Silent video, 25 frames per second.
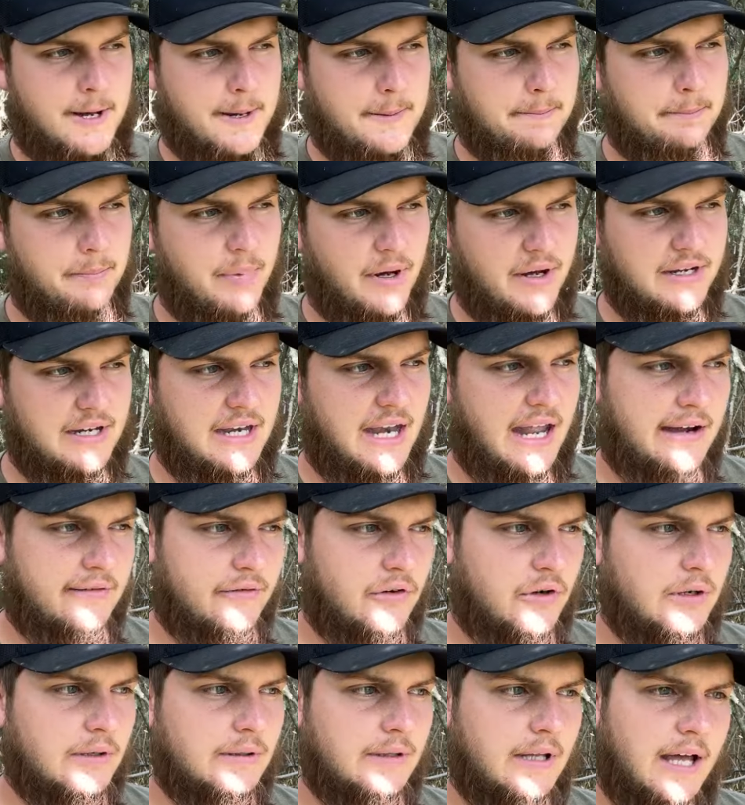but
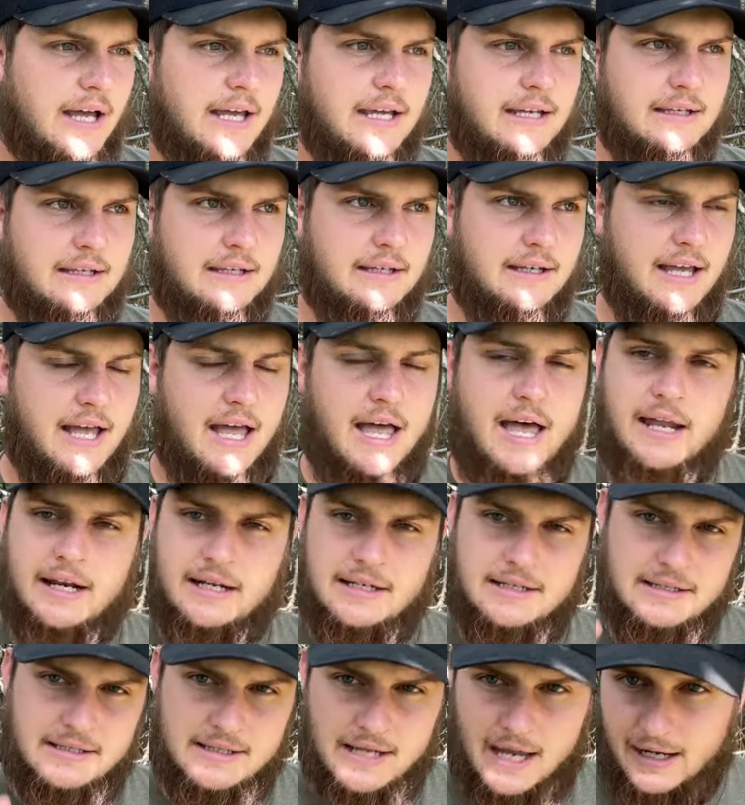never like at
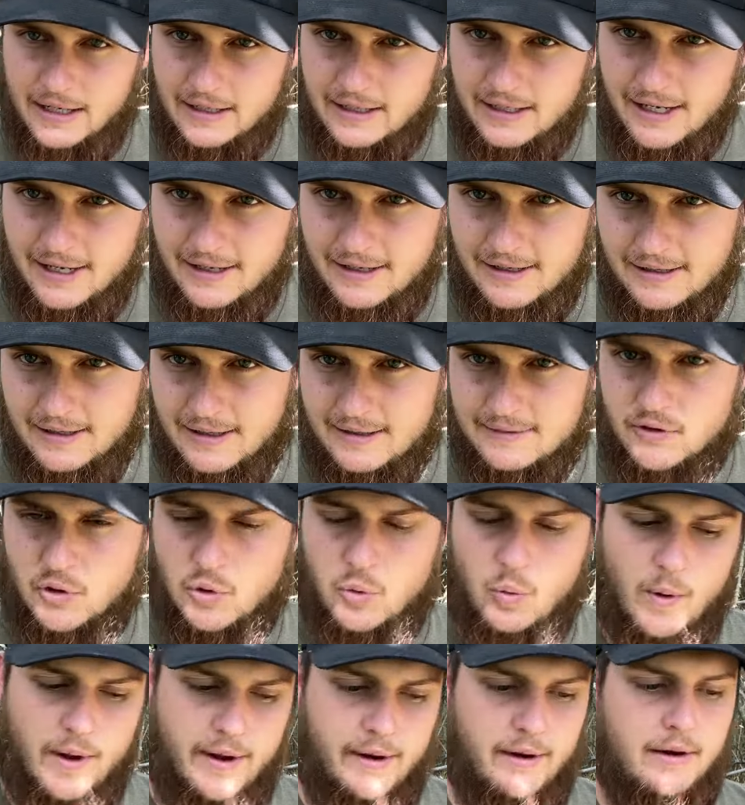a dedicated level
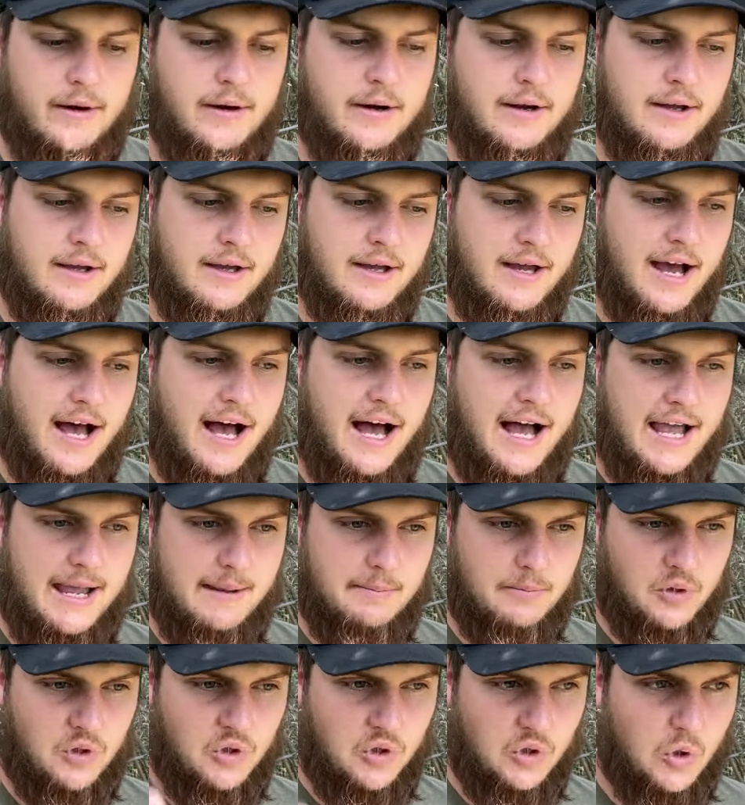where I
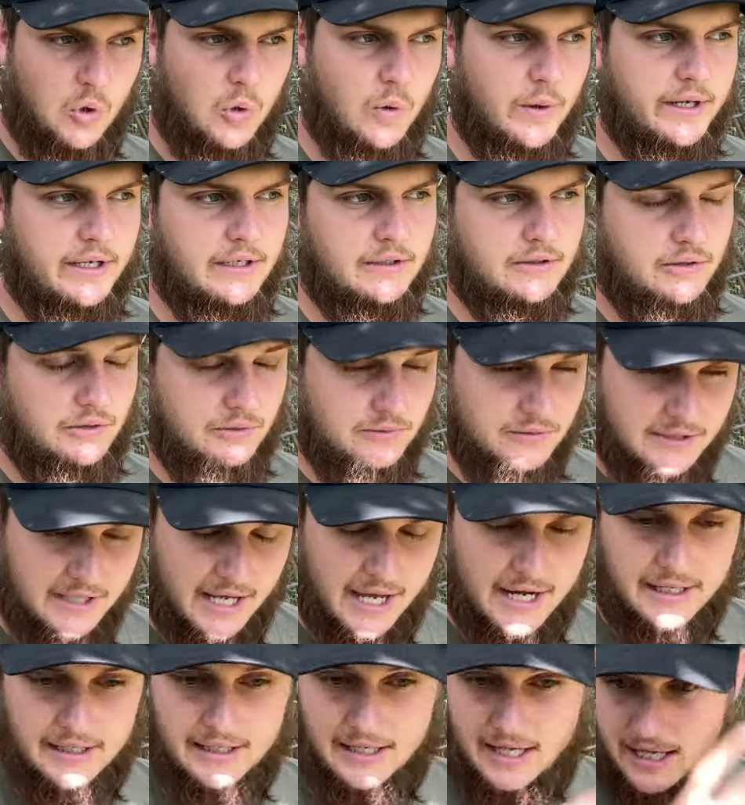am going to
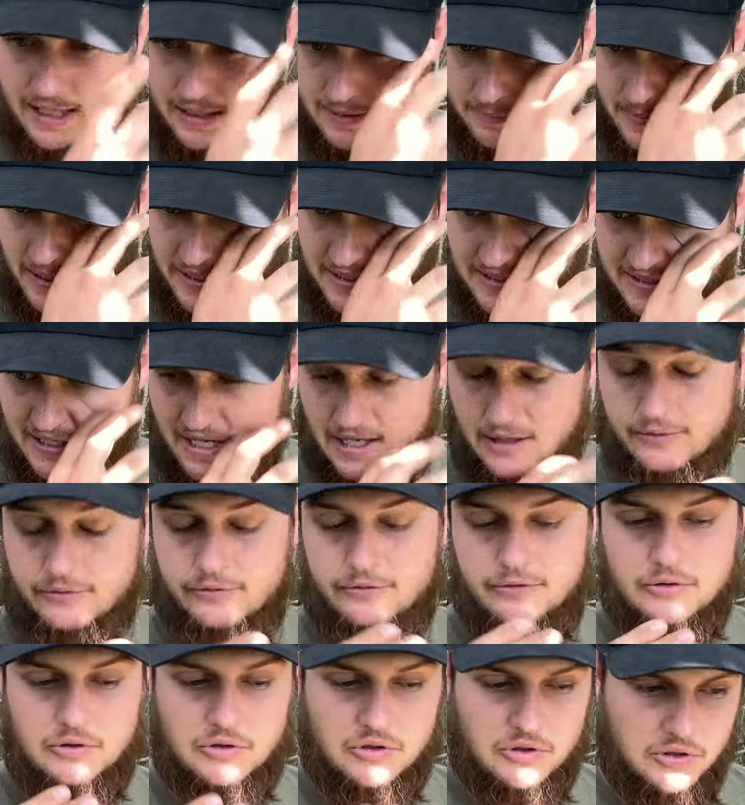dedicate
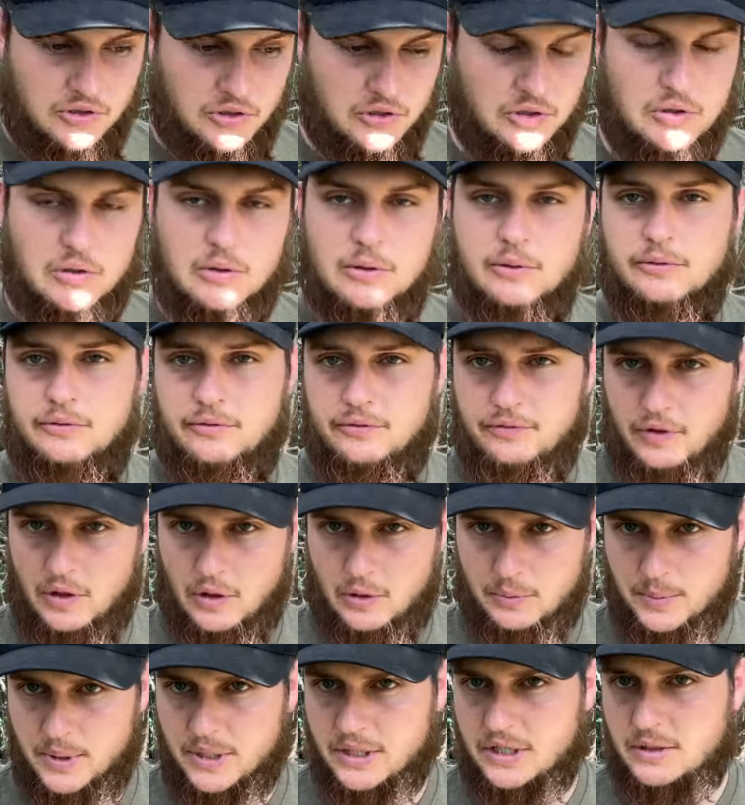myself to
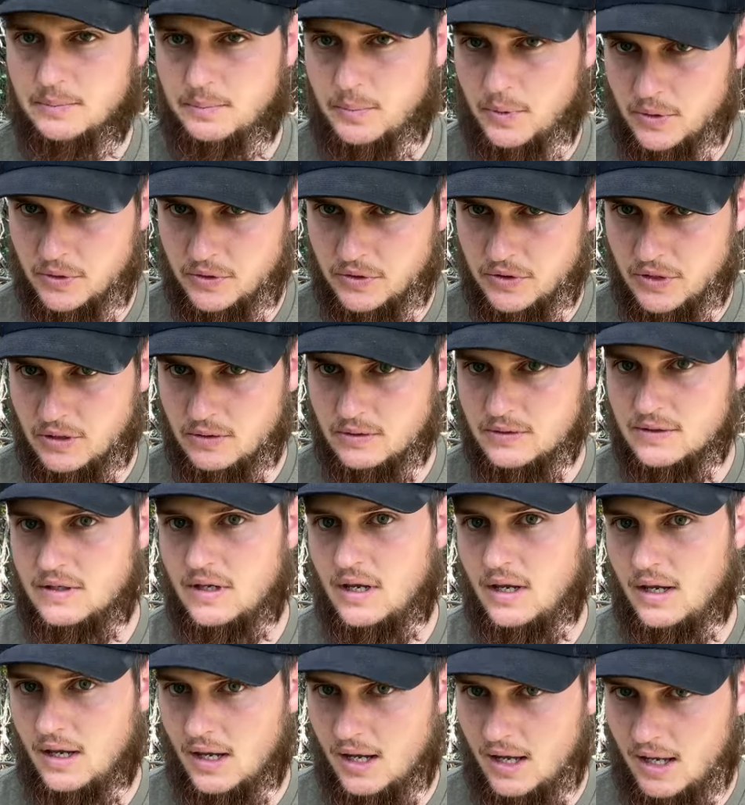filming and
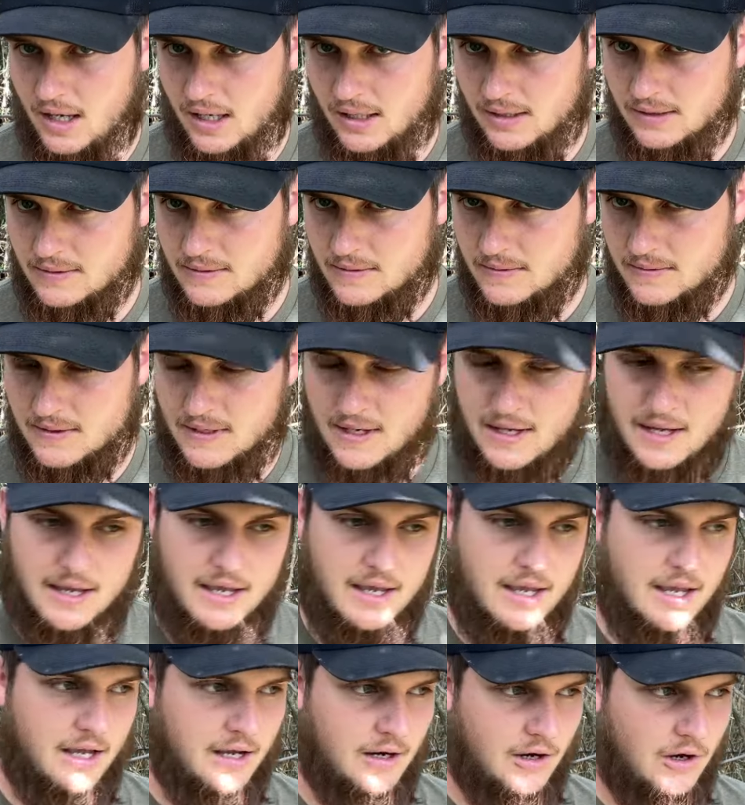producing hunts
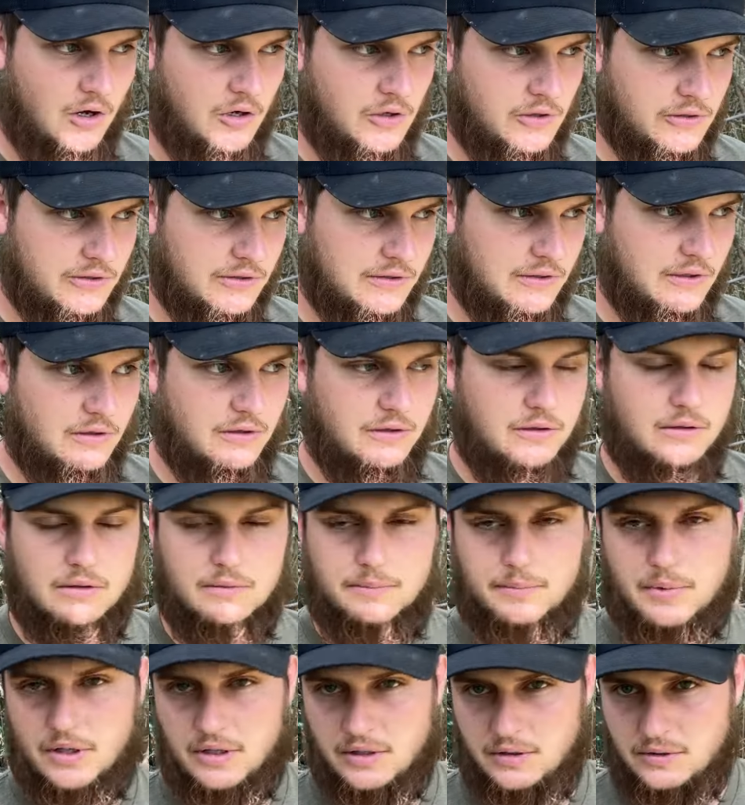and also
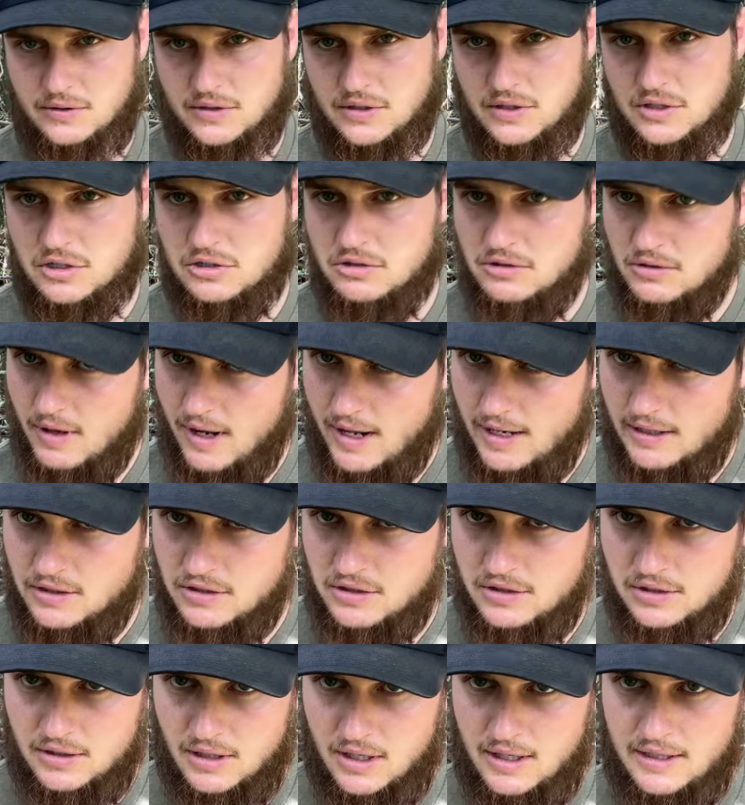producing
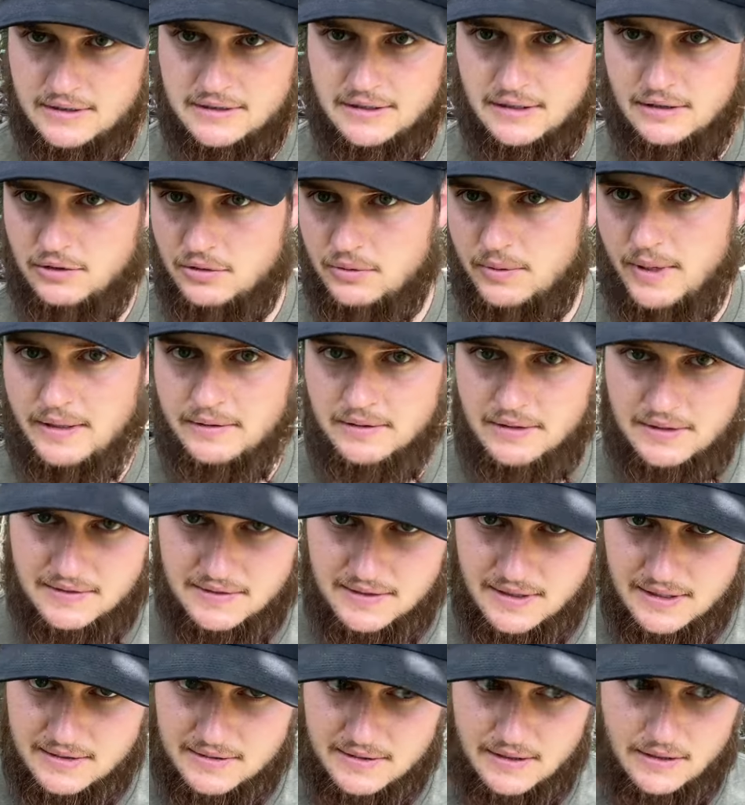strategy content throughout the
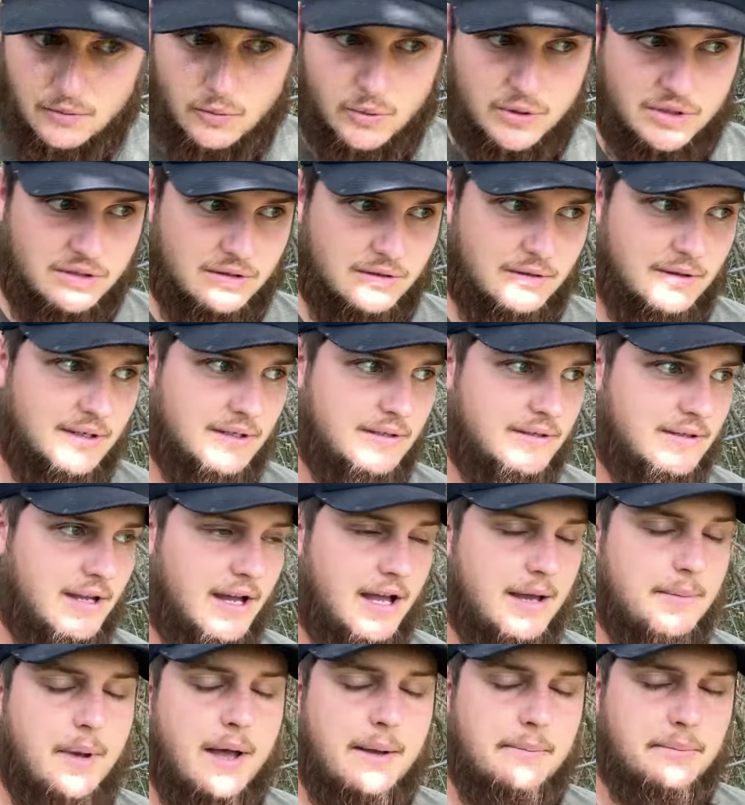season, which this
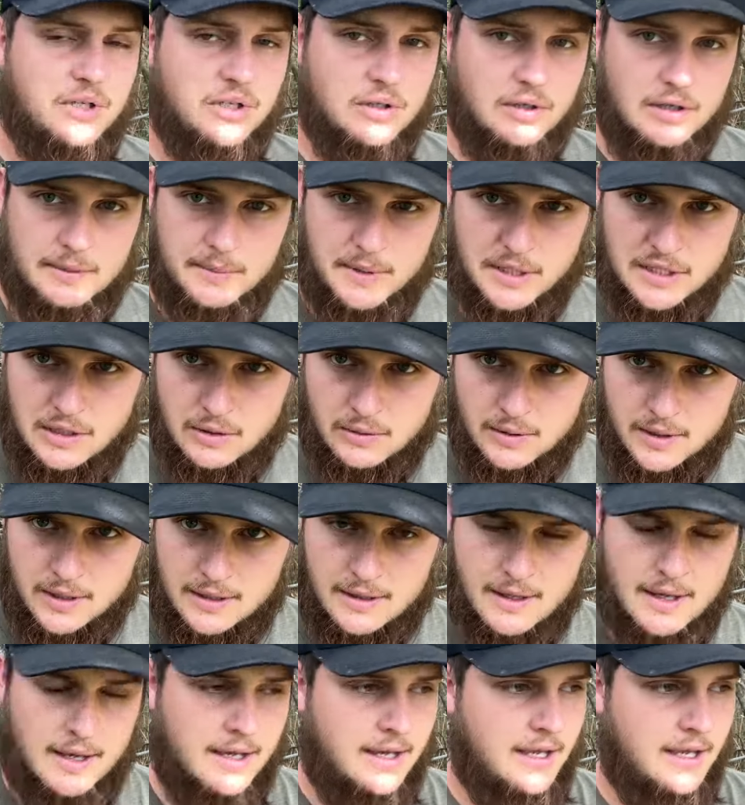time I'm going to be doing.